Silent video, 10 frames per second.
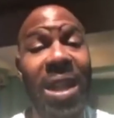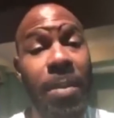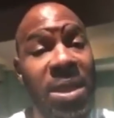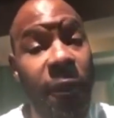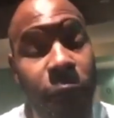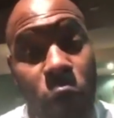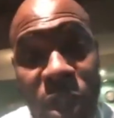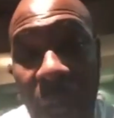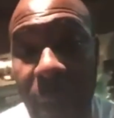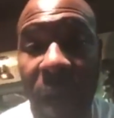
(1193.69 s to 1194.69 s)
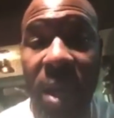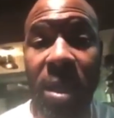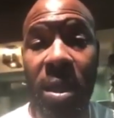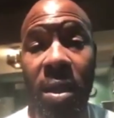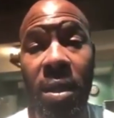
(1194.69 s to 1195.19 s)
and them is the future
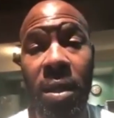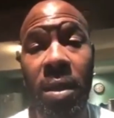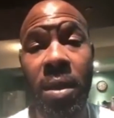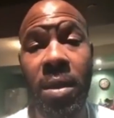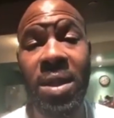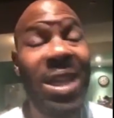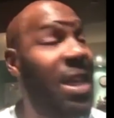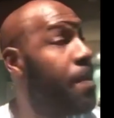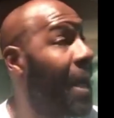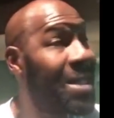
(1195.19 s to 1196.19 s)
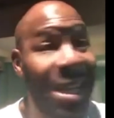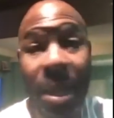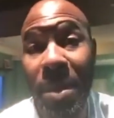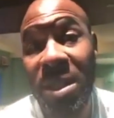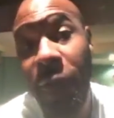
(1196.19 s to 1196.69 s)
boy. Skinny Bands and them is the